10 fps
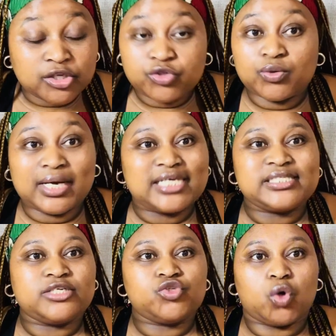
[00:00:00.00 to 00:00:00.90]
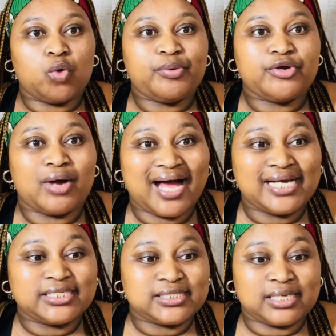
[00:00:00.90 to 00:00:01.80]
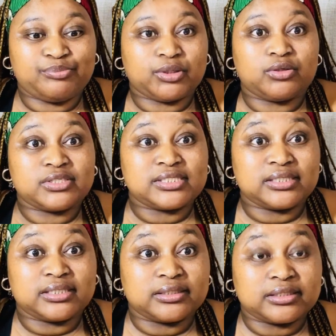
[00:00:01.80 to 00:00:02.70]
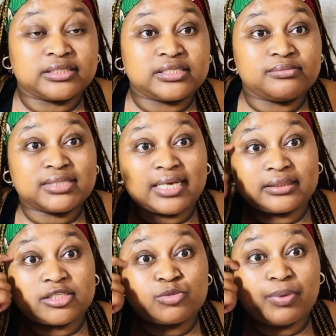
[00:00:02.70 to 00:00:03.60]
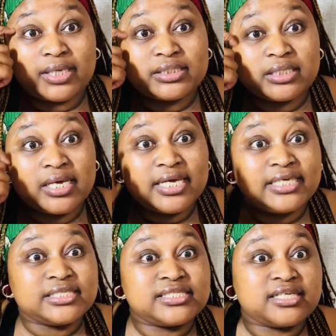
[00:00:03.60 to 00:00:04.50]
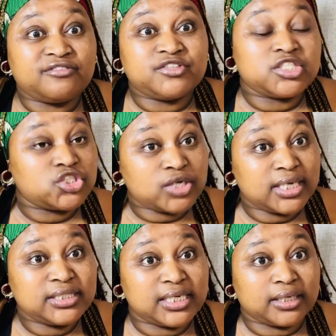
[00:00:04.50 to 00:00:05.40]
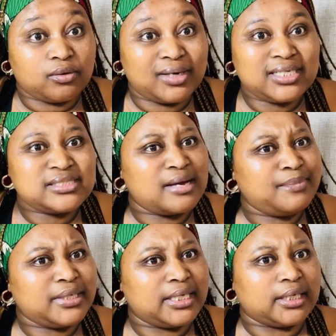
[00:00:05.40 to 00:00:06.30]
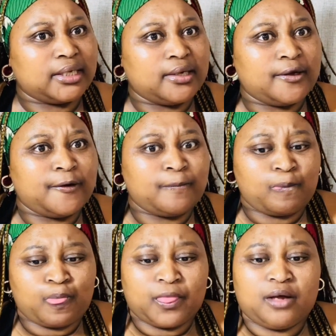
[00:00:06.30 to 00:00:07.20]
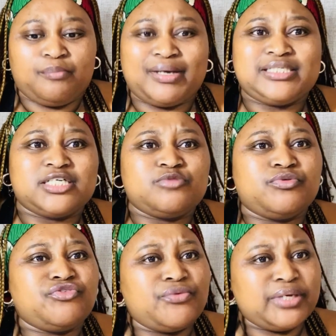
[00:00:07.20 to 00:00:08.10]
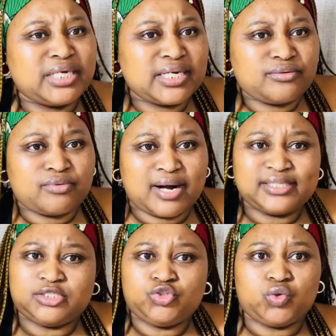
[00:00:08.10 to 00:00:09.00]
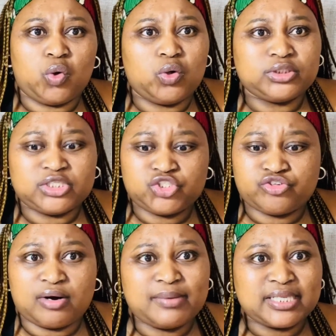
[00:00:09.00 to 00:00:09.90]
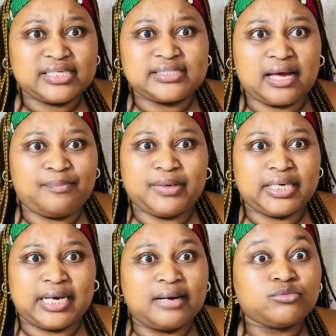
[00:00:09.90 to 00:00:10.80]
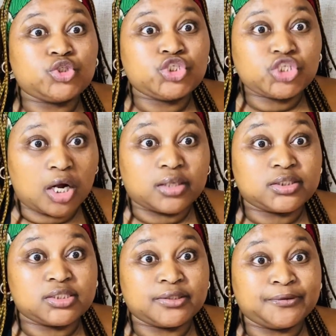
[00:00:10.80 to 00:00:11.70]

you guys need to open your eyes, because it seems like this party is self-destructing. What is happening? But just before we get right into all this drama that is happening, and I'm shocked,